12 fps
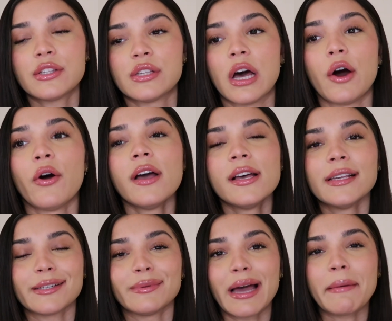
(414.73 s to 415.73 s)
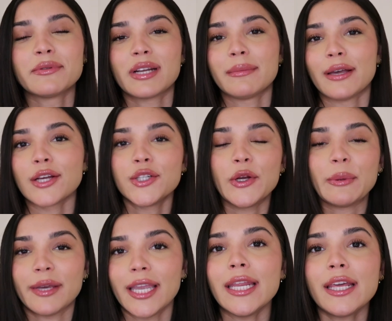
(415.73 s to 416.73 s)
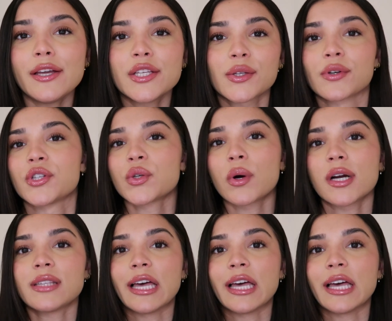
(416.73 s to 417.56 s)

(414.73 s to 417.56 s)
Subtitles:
so sometimes when I'm like shooting bikinis or shorts,